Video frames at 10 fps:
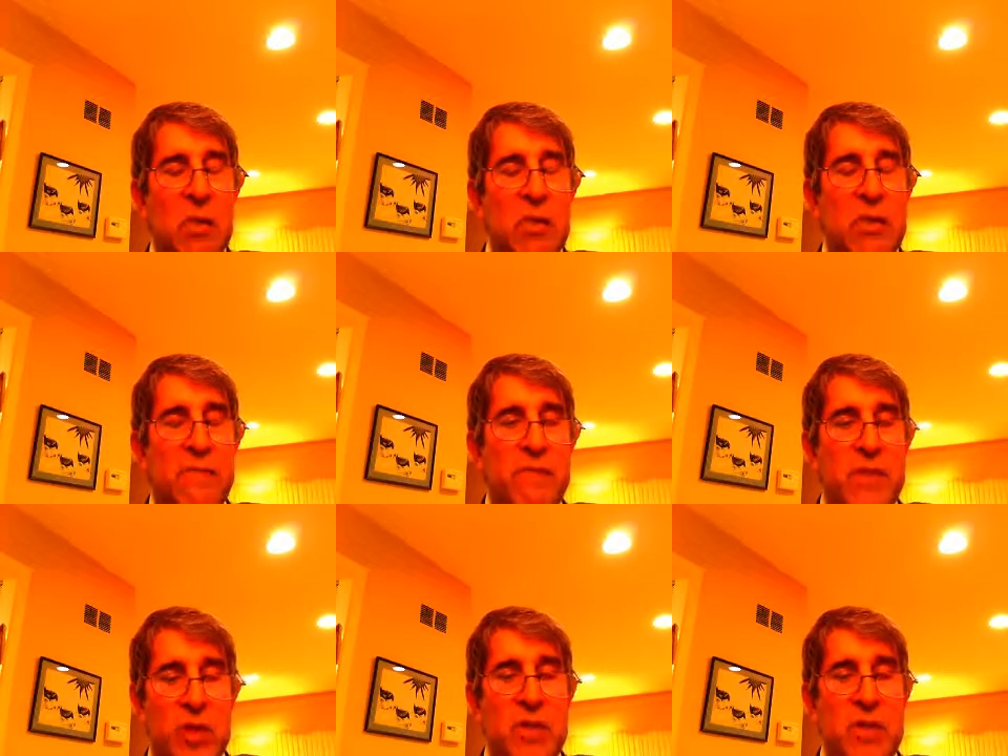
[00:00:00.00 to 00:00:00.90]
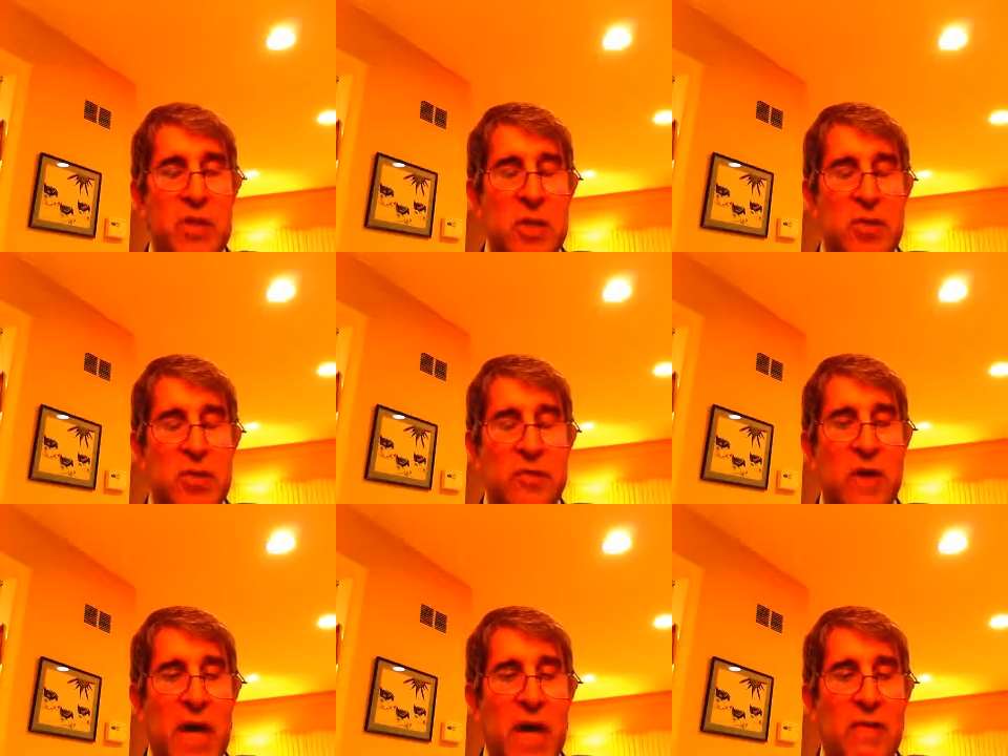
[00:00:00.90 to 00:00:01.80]
And although the fish continued to
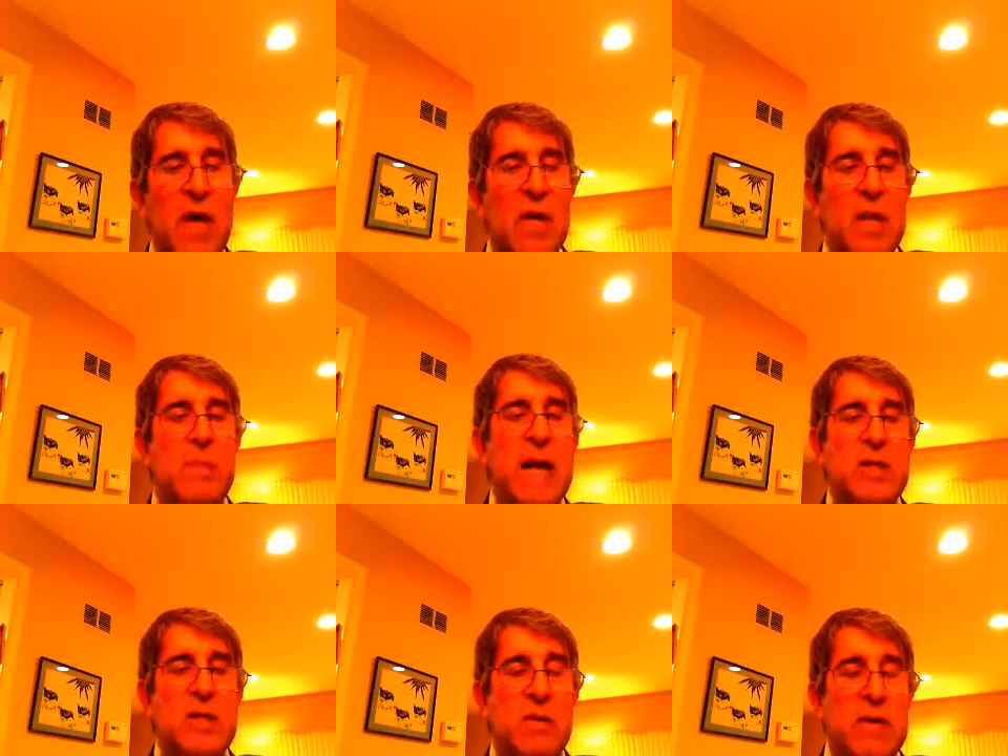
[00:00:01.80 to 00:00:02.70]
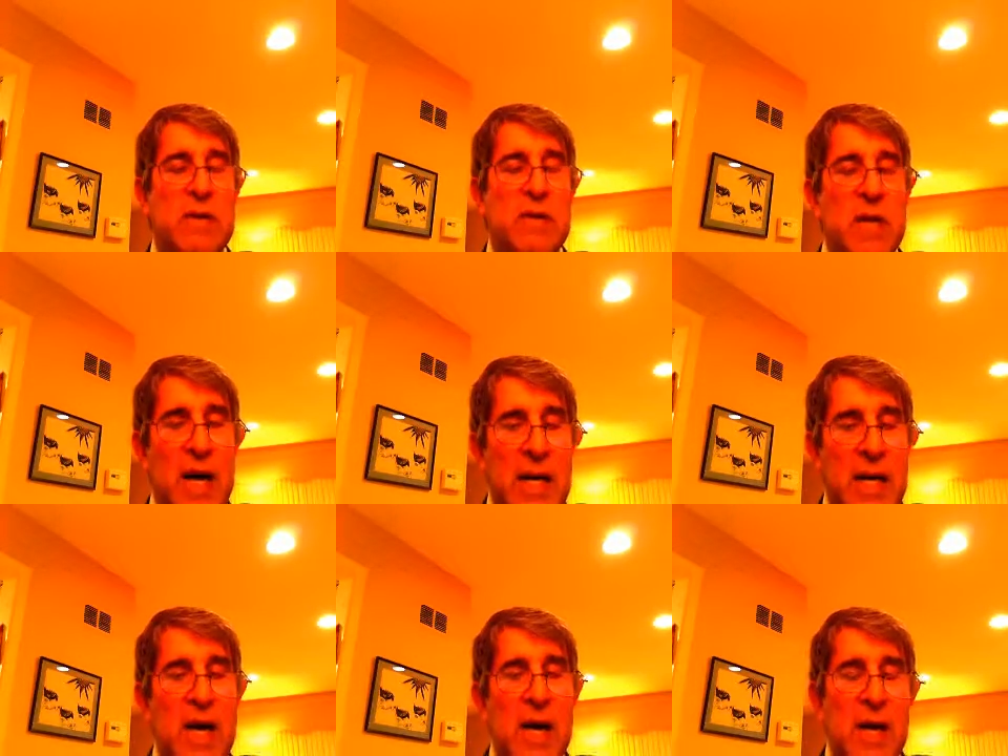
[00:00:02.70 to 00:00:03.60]
survive, the bacteria did
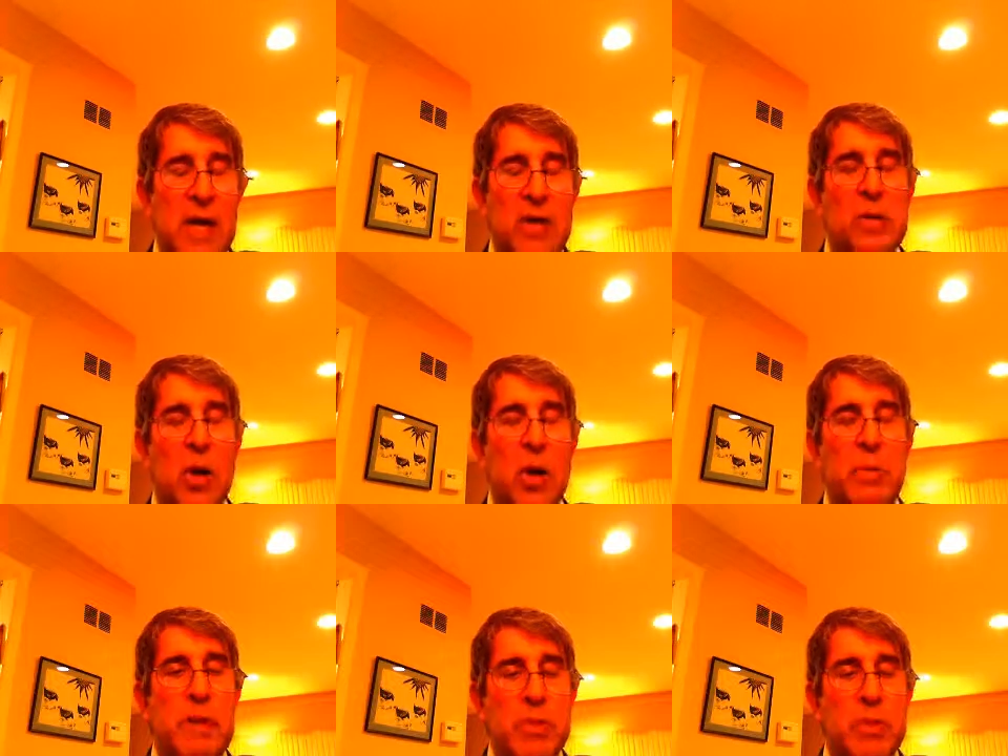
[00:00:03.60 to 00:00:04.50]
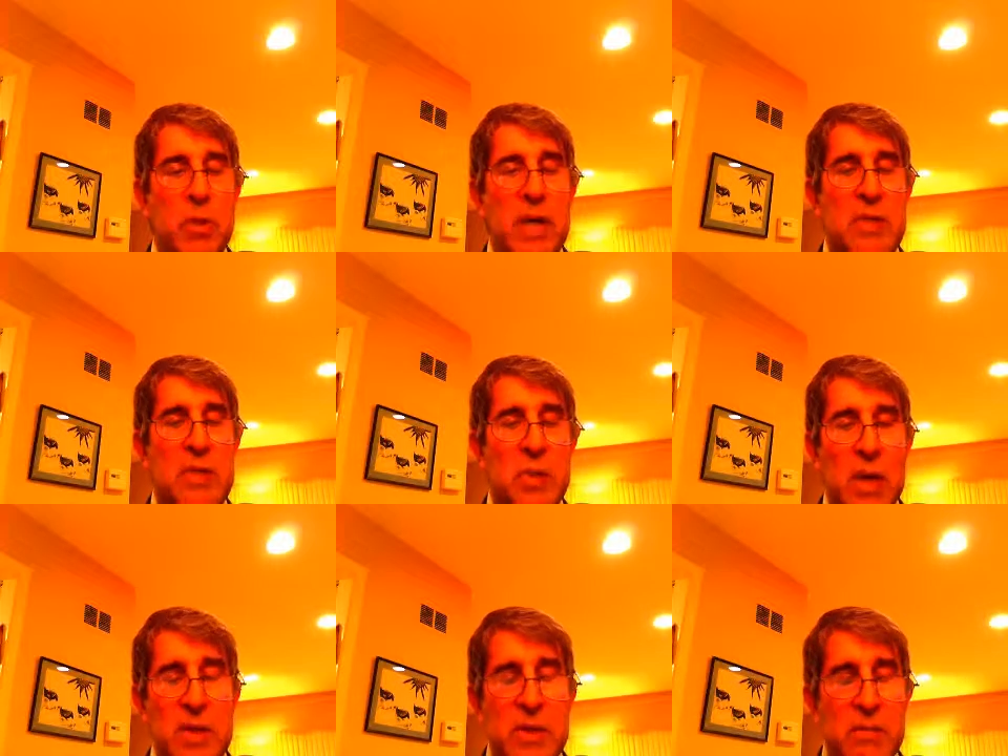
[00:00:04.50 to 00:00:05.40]
not, and the glow started
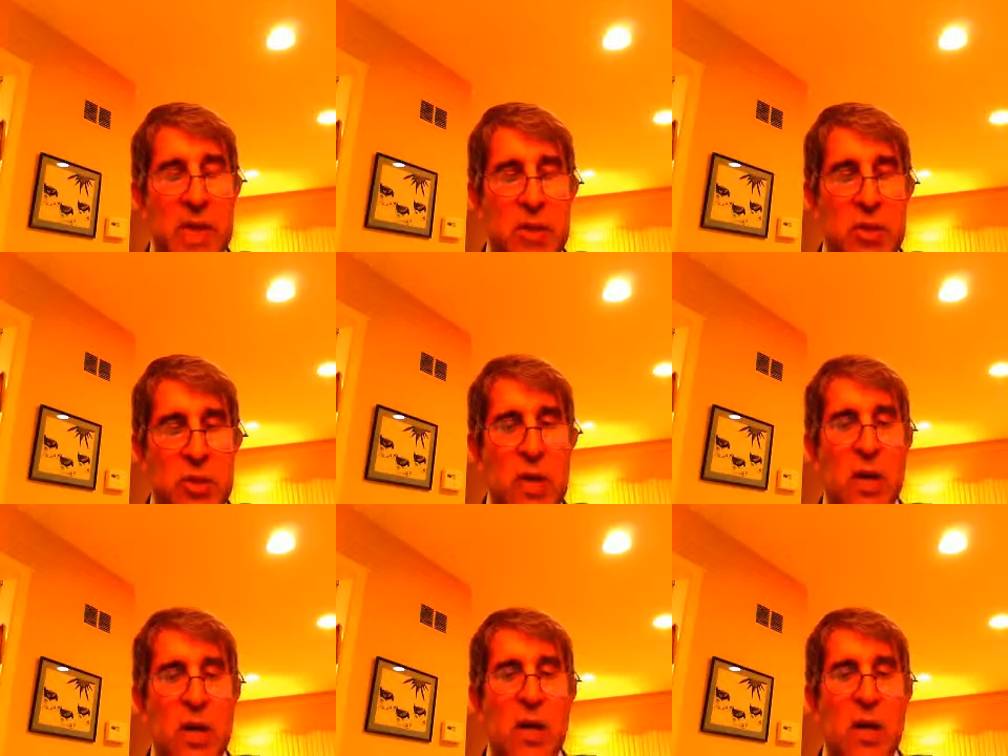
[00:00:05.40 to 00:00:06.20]
to diminish.